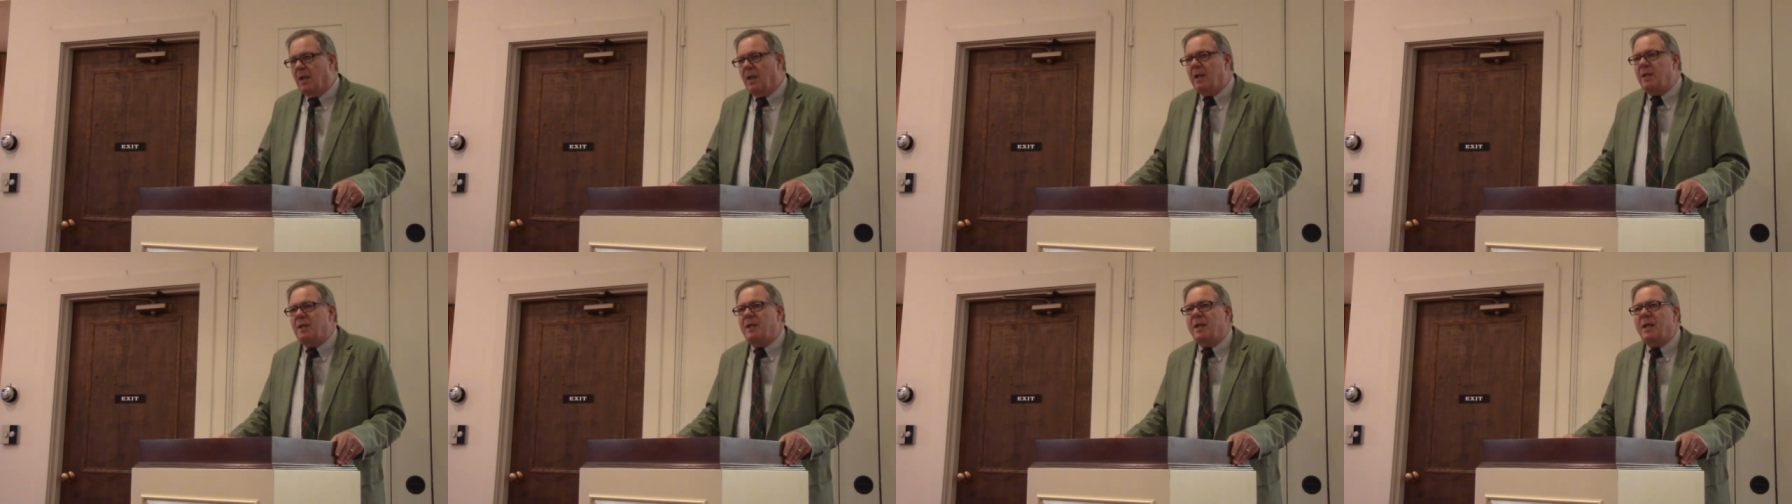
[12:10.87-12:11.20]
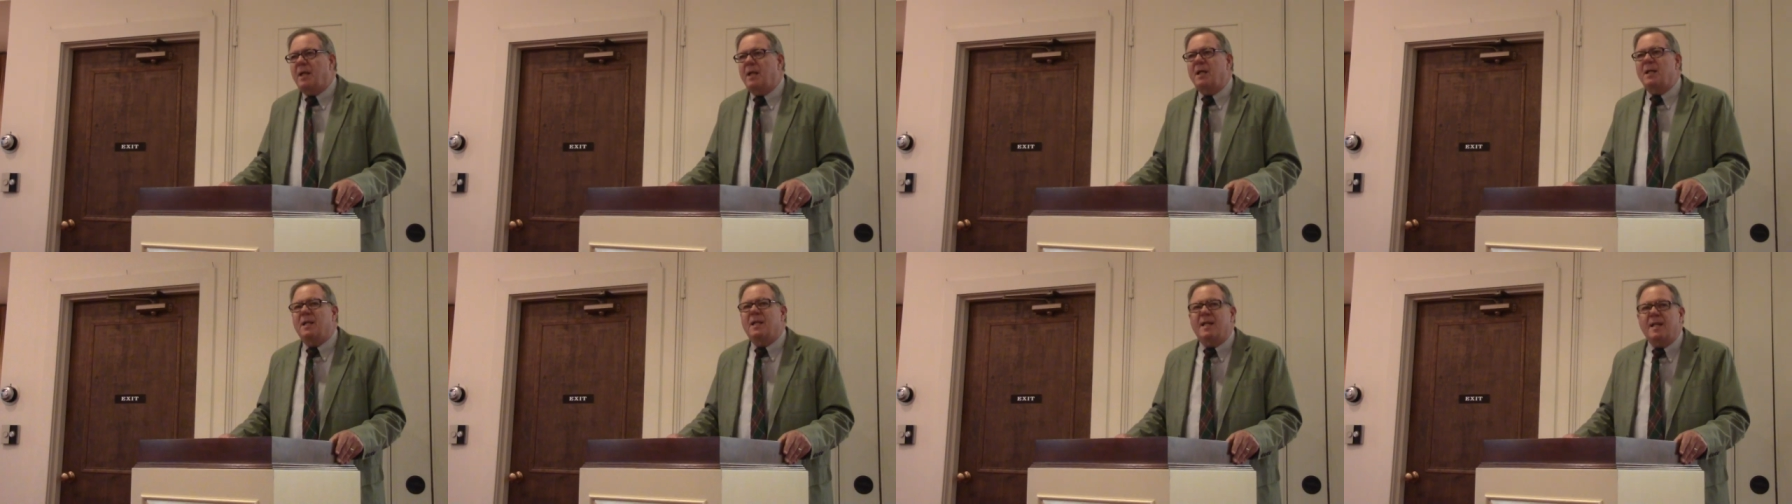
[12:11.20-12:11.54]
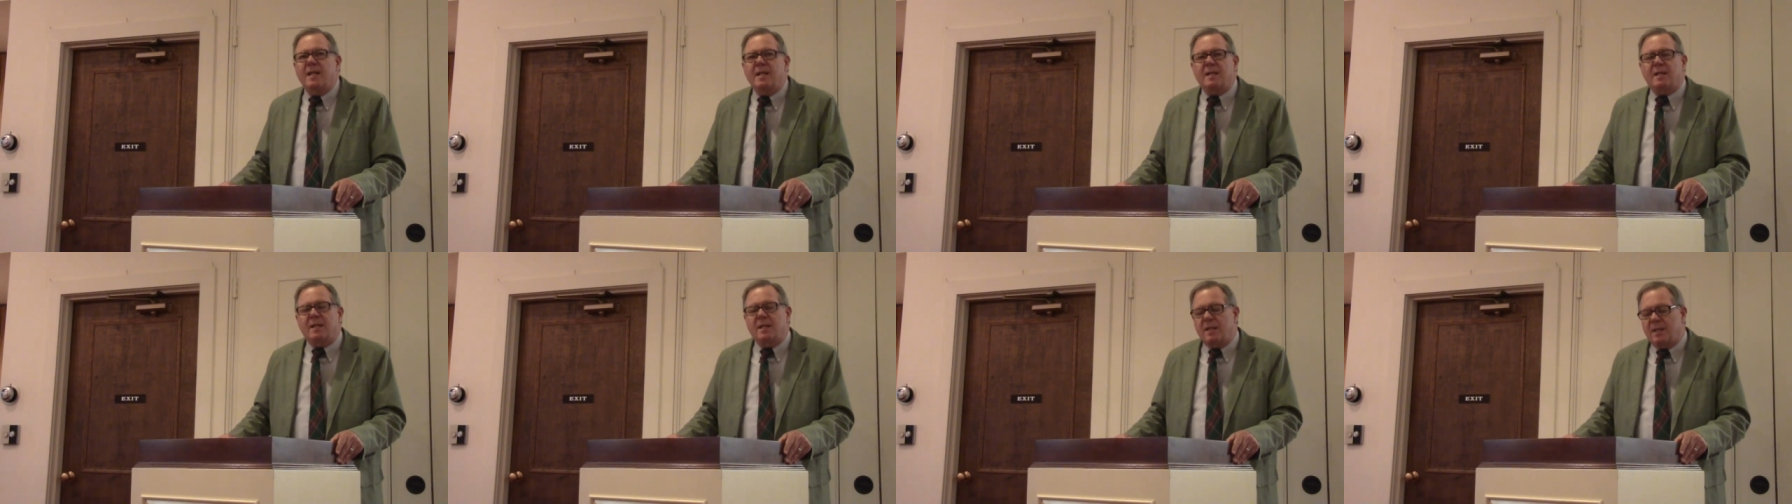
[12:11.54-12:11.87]
Indeed,
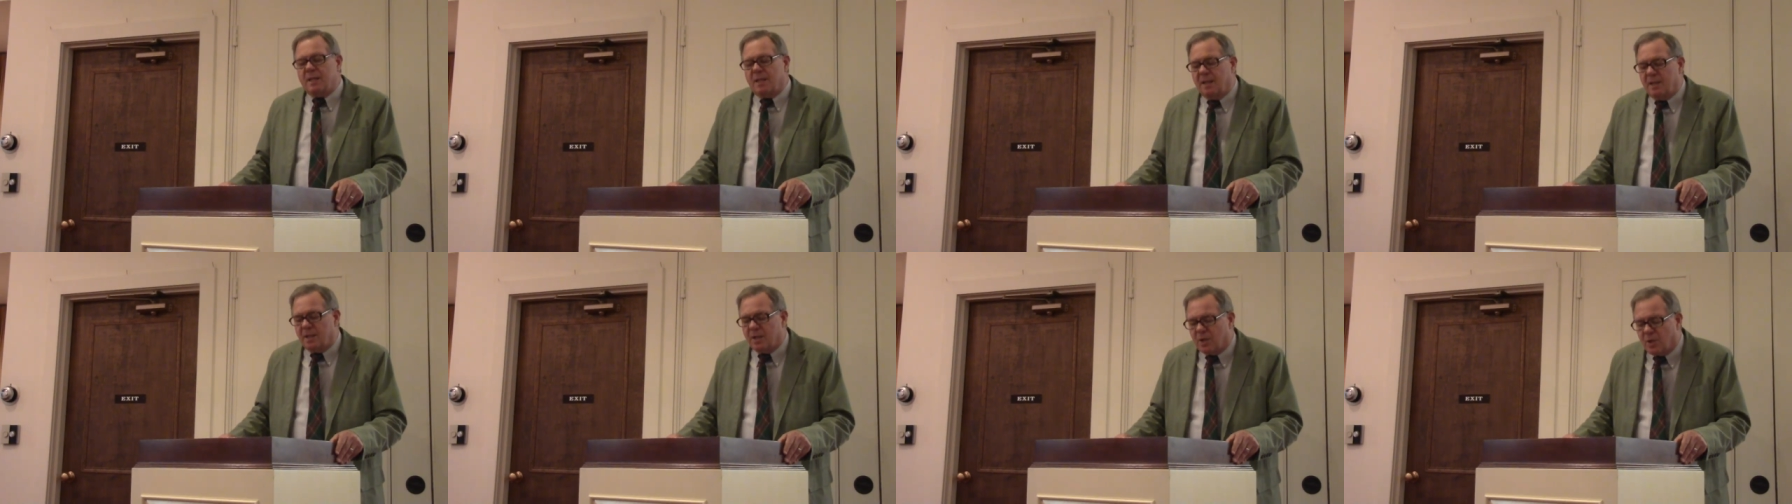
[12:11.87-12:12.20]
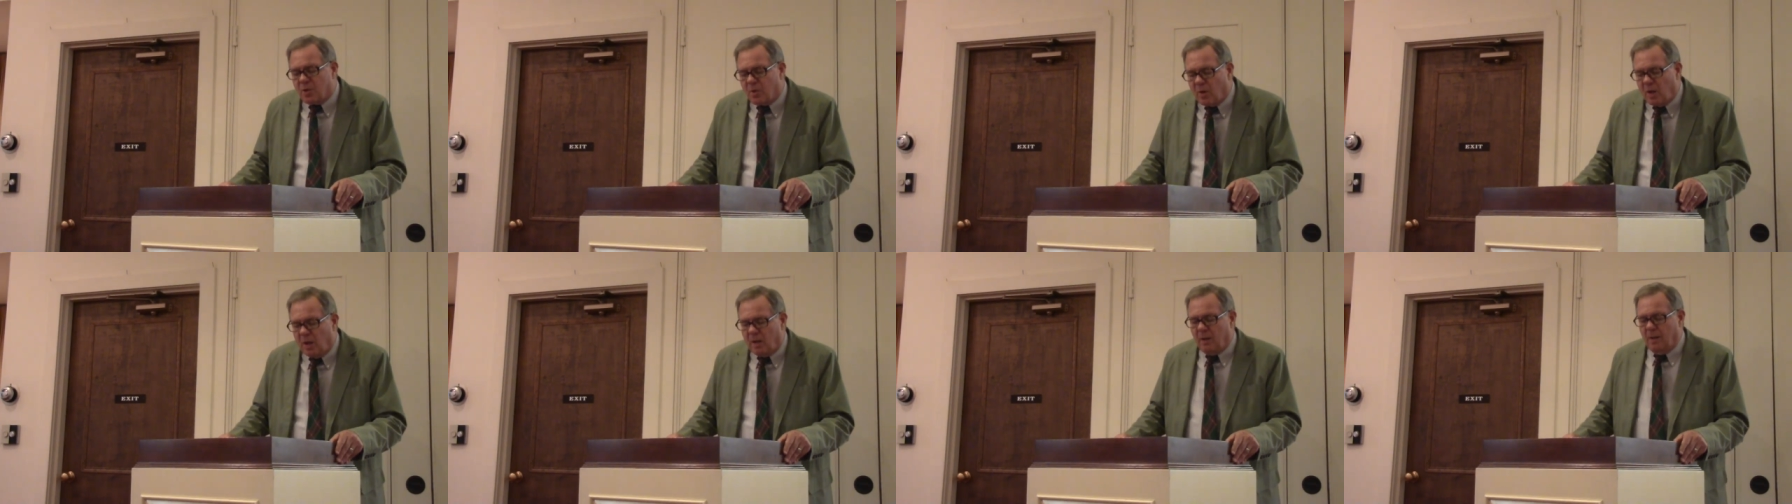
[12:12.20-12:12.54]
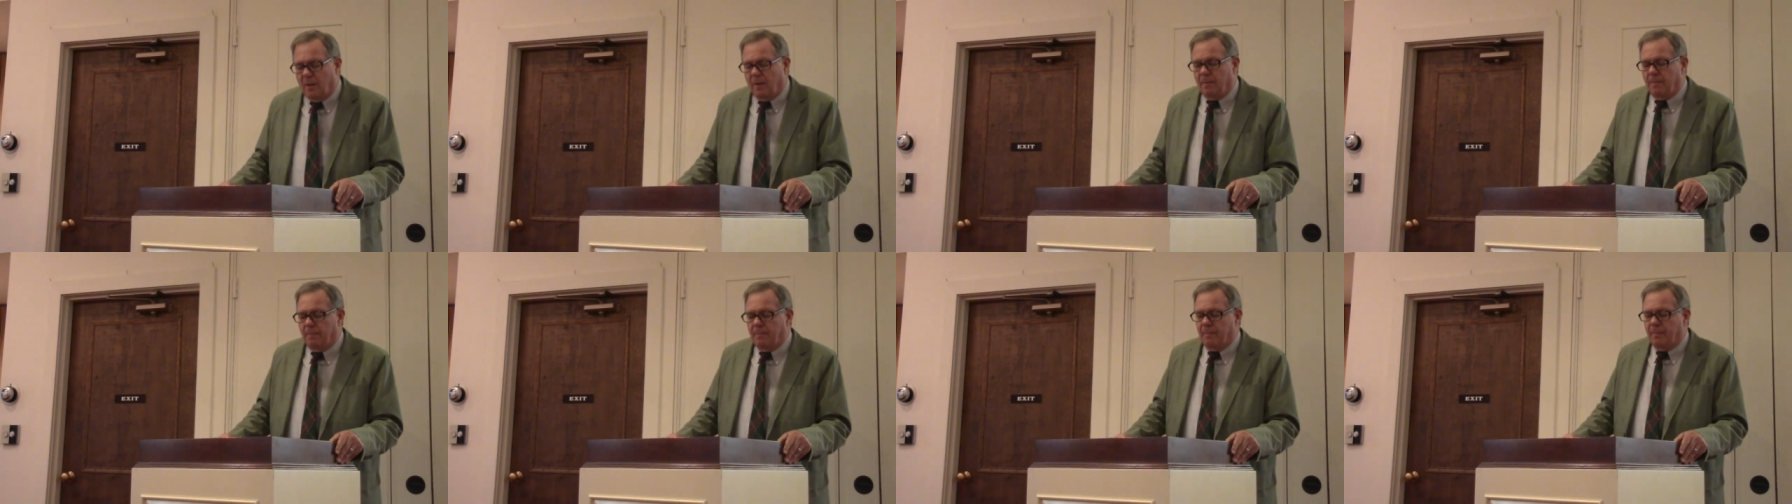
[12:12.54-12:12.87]
this is the
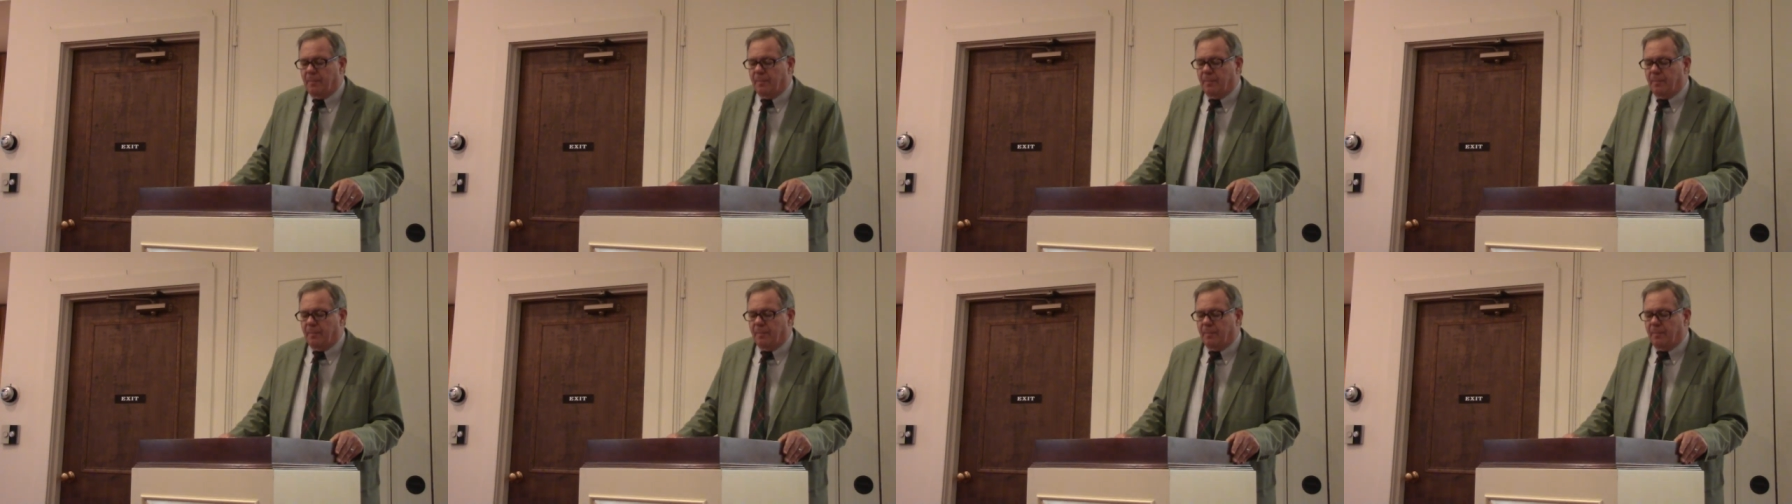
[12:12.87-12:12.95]
struggle.